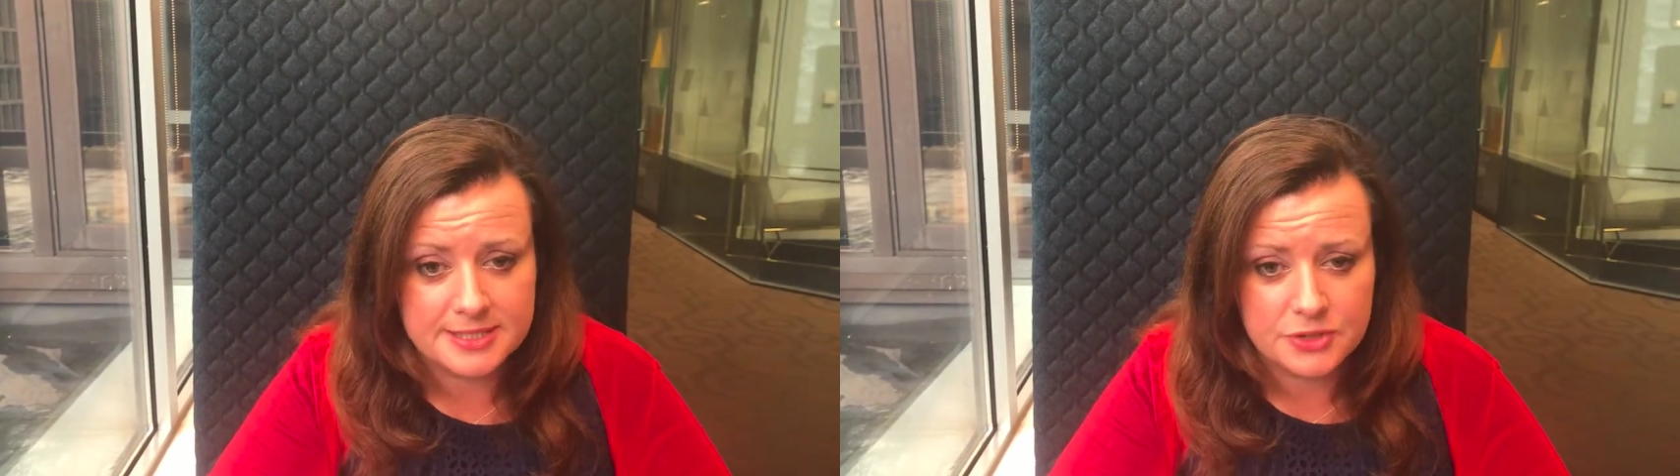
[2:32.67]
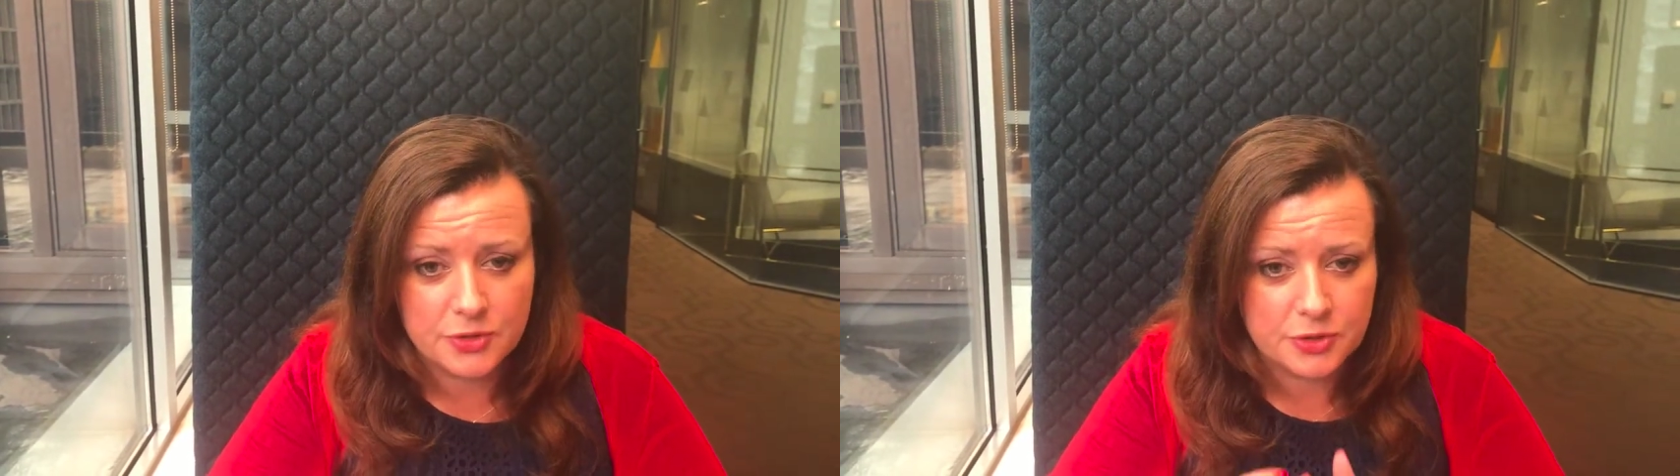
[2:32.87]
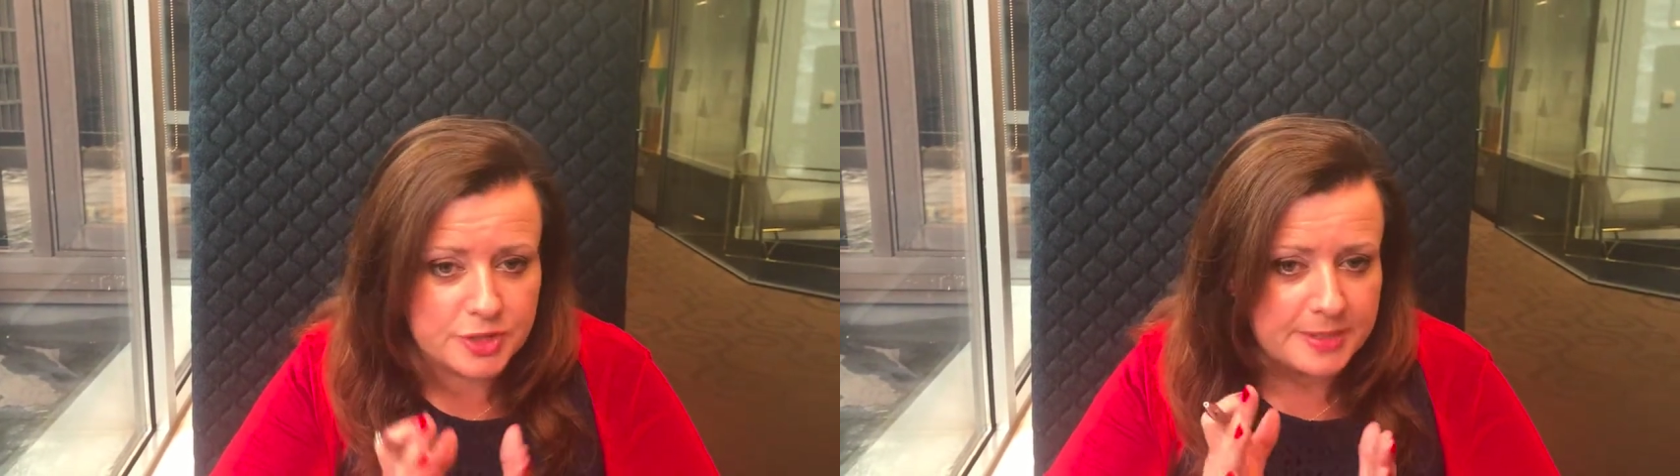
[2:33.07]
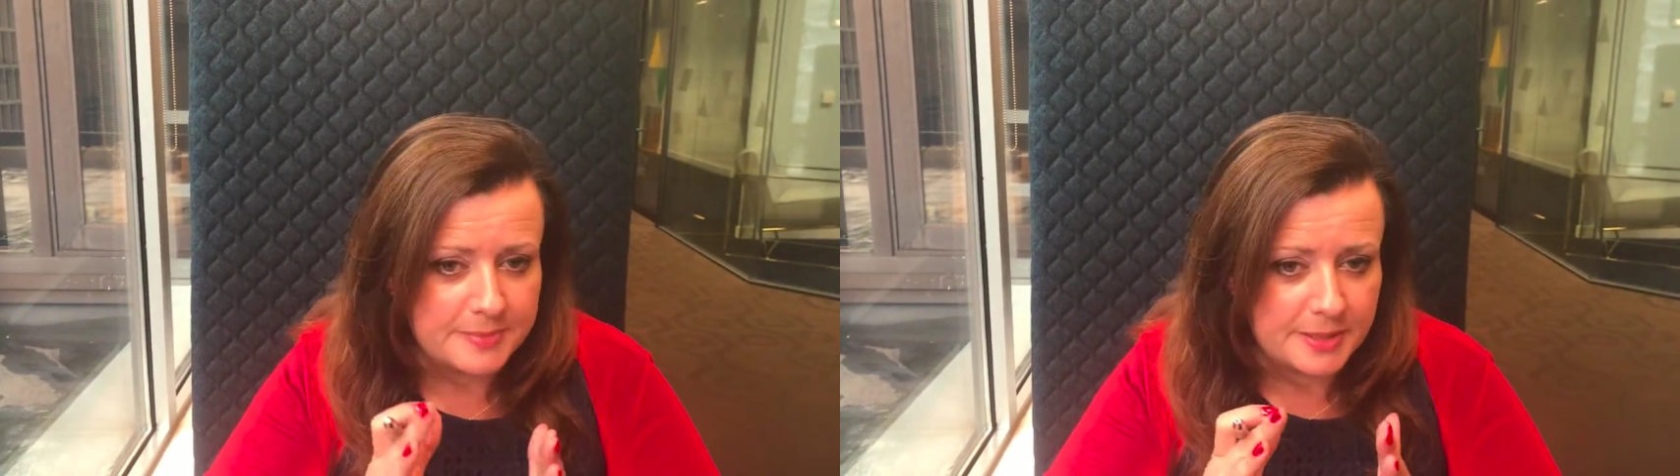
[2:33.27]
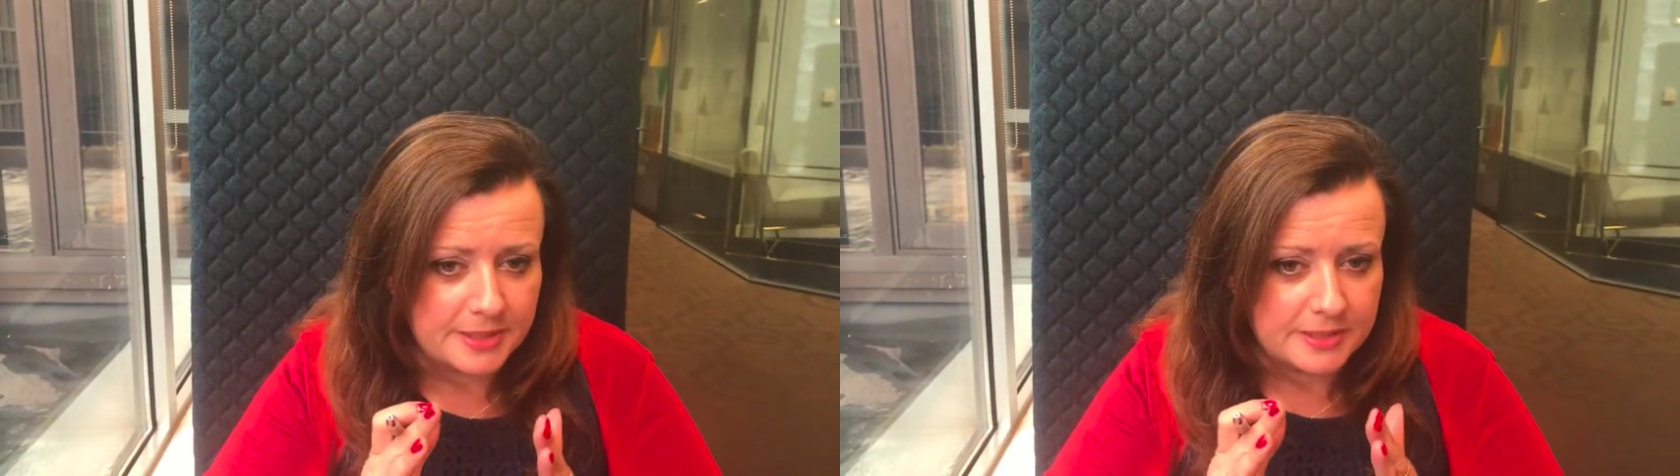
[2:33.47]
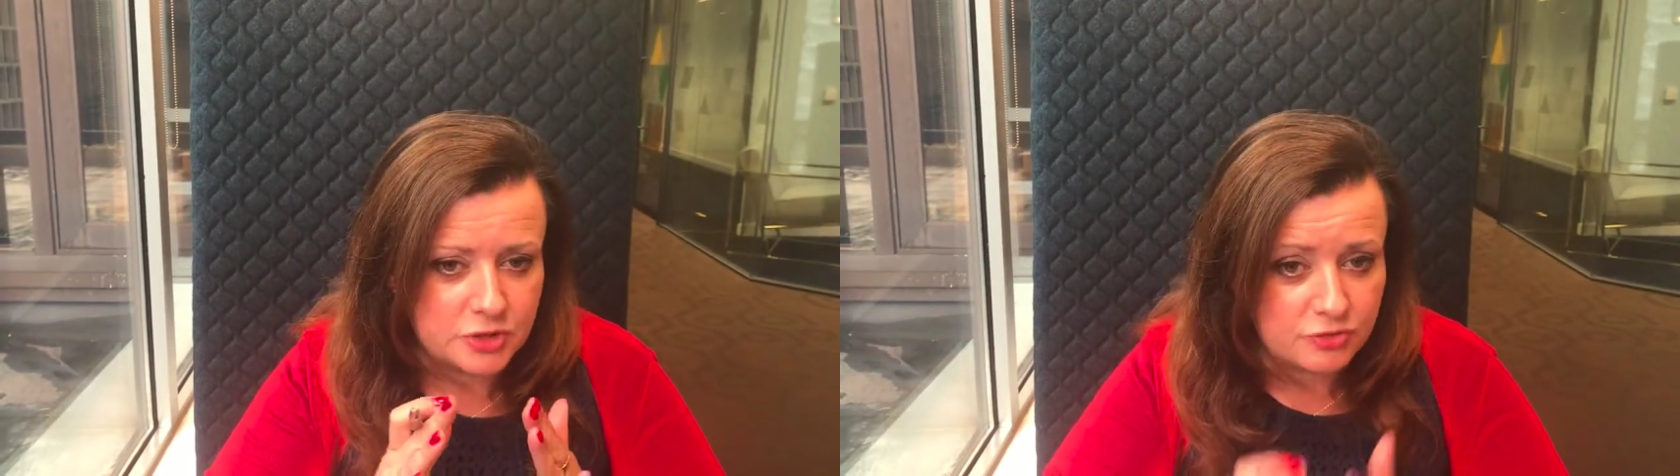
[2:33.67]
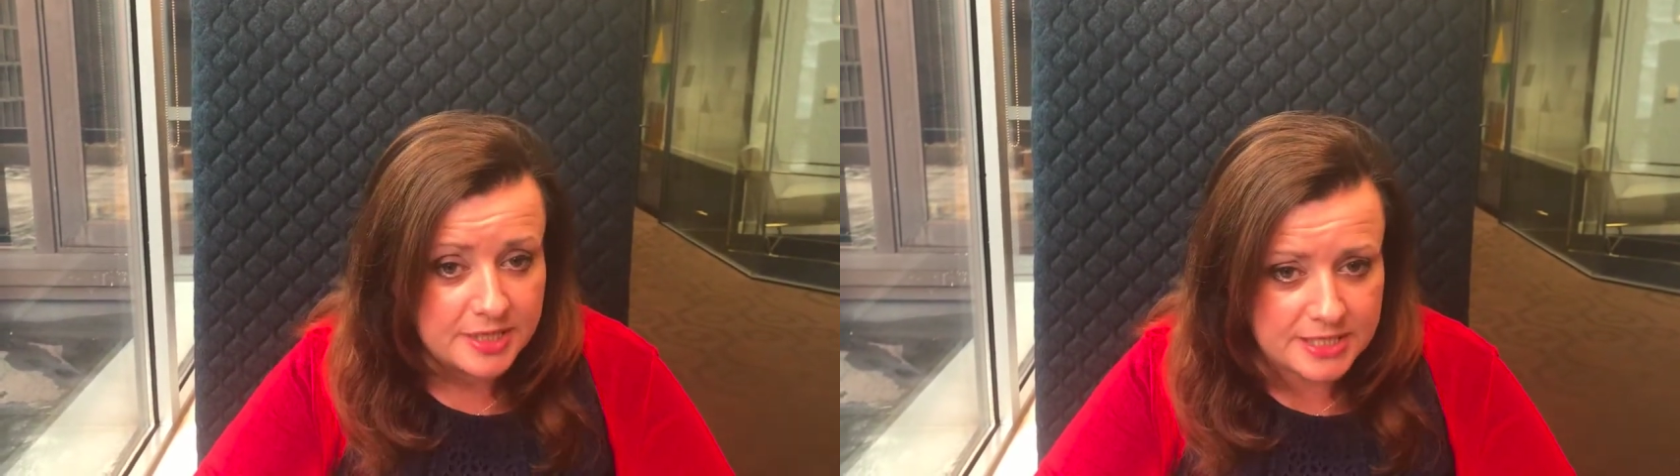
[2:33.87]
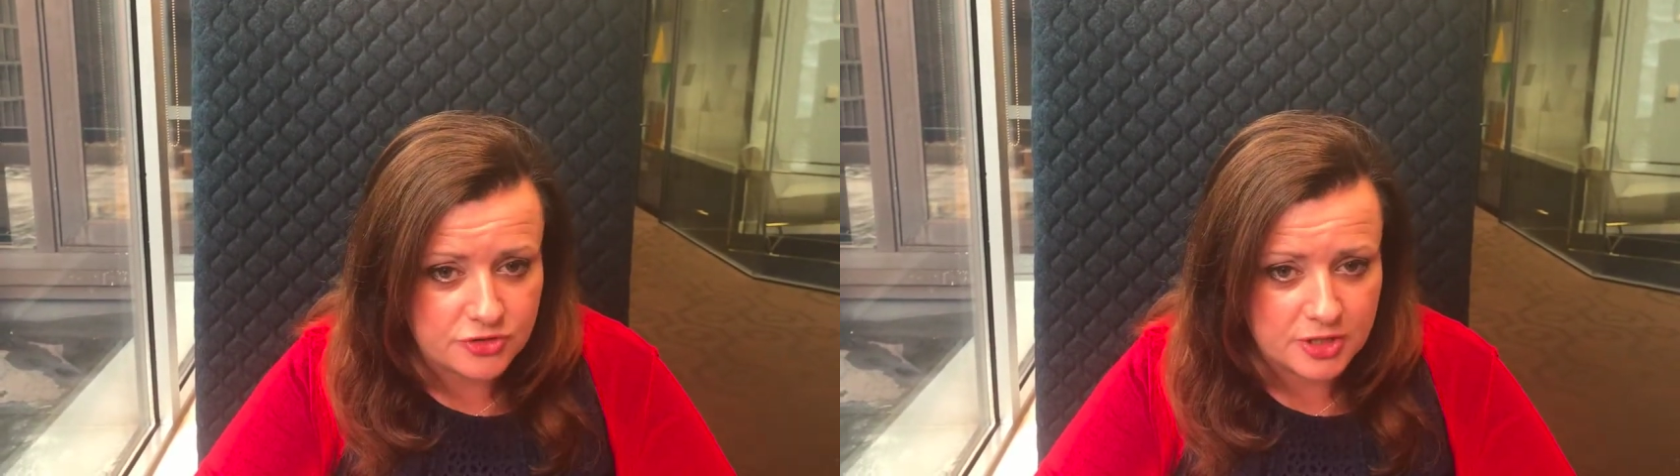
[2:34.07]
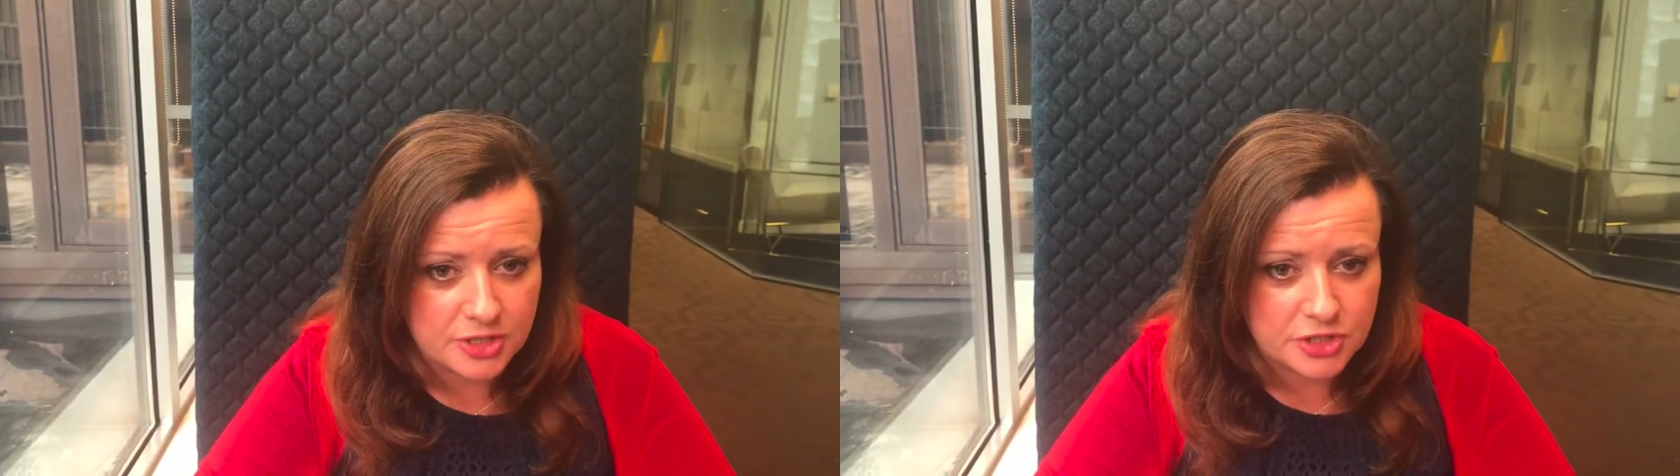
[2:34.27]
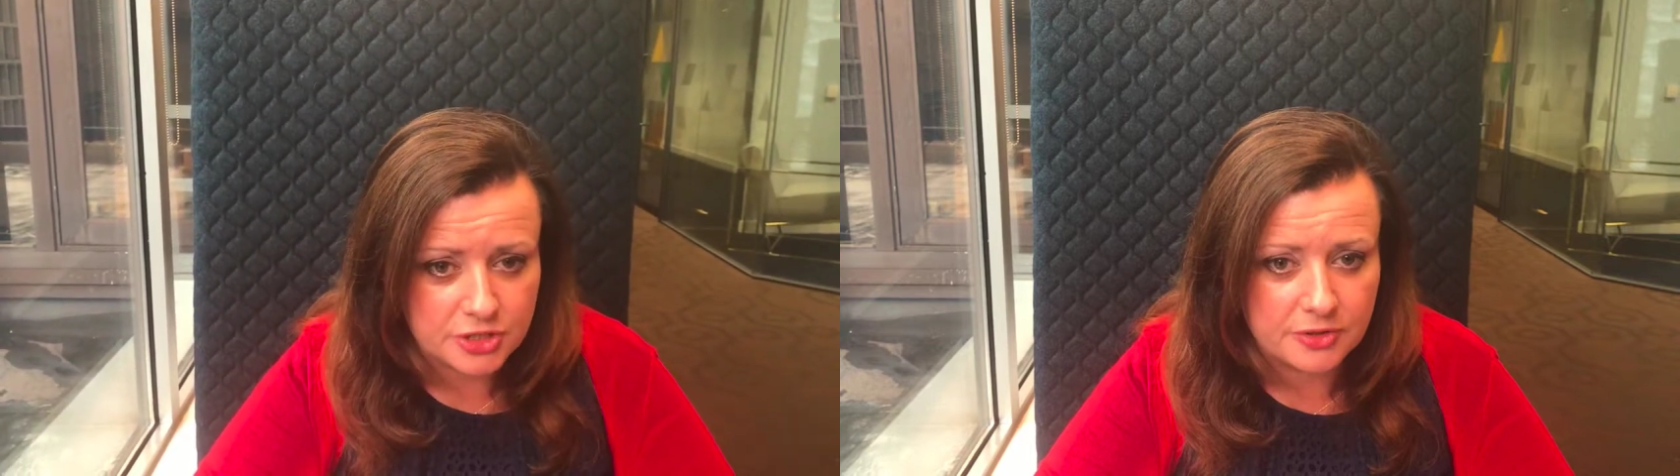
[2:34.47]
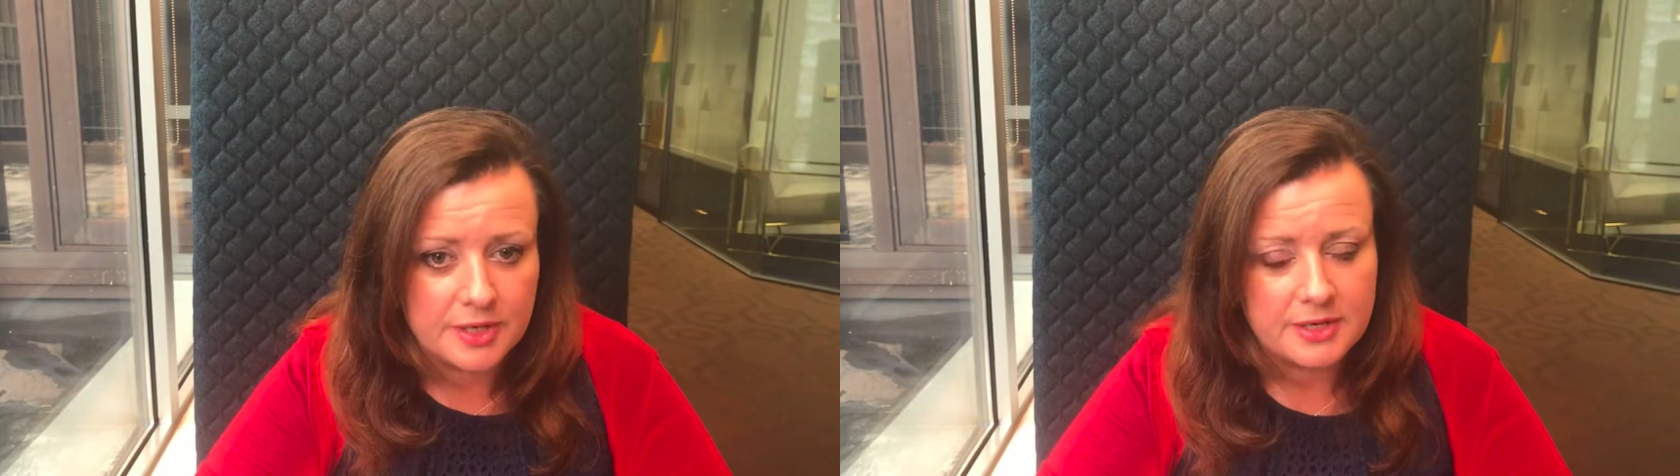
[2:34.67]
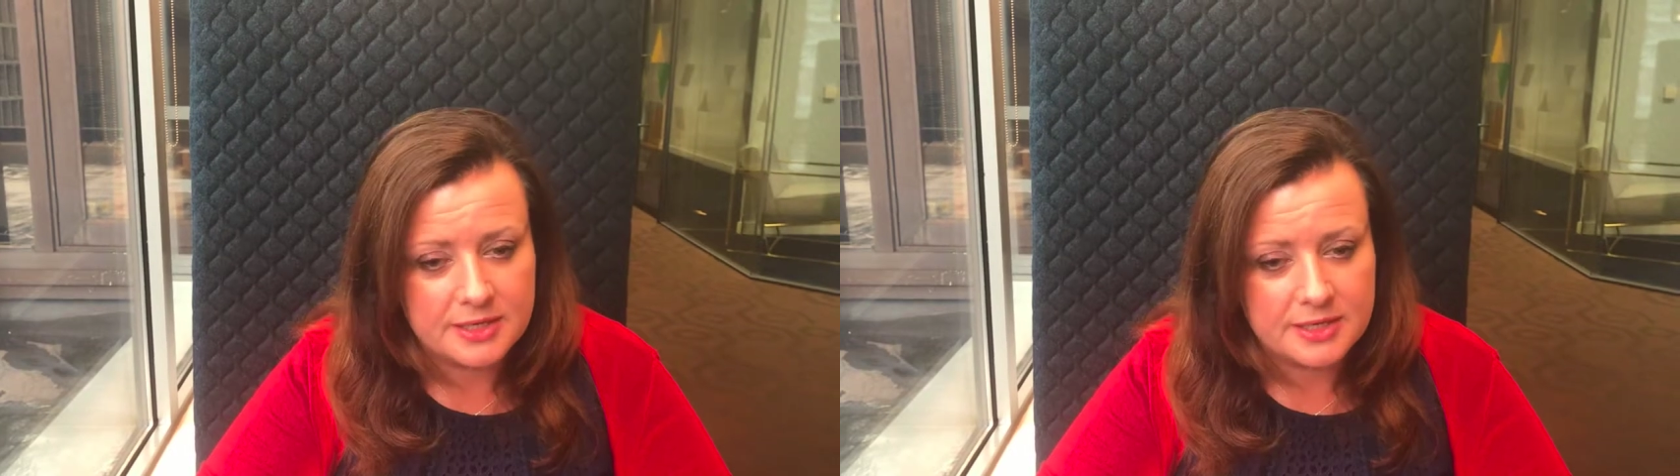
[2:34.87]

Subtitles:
It's not your typical tree structure.